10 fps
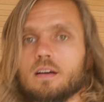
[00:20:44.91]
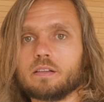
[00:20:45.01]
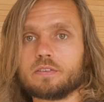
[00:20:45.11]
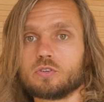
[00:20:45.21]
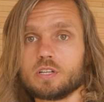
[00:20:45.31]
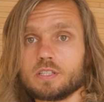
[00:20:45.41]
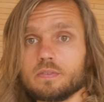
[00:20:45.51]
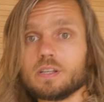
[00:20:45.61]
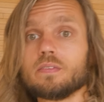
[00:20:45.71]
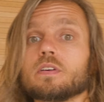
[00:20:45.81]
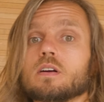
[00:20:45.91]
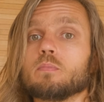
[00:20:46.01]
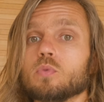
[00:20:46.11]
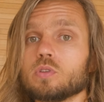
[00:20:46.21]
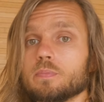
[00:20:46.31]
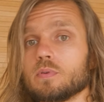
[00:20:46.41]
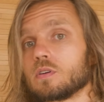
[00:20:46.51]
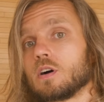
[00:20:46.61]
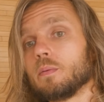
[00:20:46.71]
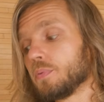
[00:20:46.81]
Alternatively, there are multiple
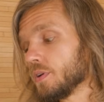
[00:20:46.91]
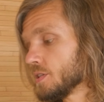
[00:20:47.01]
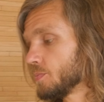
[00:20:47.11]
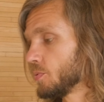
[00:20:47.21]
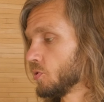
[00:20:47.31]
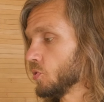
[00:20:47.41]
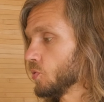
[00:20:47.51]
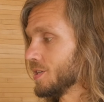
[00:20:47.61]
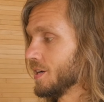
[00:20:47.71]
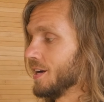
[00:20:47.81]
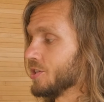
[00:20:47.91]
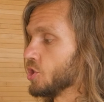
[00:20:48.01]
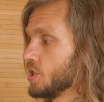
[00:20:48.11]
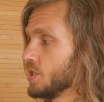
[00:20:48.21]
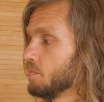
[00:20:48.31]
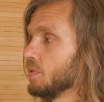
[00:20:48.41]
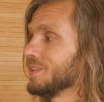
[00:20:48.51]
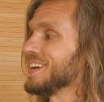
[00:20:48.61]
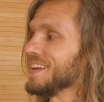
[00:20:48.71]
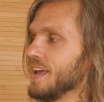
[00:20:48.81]
companies producing adjustable
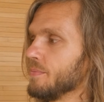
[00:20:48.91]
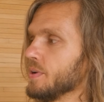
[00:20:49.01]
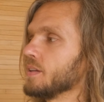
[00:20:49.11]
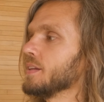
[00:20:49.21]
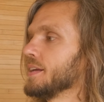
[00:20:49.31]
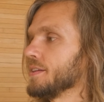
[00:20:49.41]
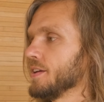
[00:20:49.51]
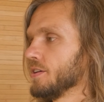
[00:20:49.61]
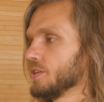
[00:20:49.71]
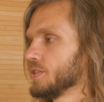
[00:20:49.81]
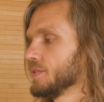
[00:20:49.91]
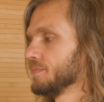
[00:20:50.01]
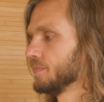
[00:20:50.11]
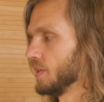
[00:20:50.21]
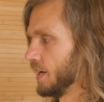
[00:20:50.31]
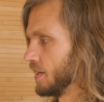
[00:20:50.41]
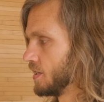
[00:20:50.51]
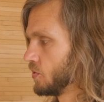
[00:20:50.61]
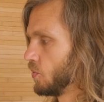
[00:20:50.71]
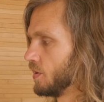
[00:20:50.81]
dynamic lanyards, like
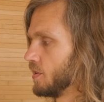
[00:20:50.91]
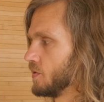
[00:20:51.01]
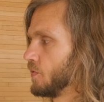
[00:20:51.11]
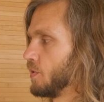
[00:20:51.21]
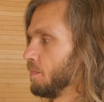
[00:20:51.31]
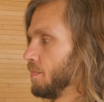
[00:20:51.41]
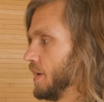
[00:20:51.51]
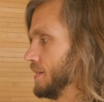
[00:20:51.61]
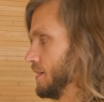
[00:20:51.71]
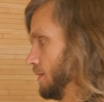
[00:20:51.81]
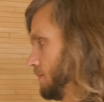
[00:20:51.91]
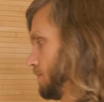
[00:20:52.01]
this one is from Petzl.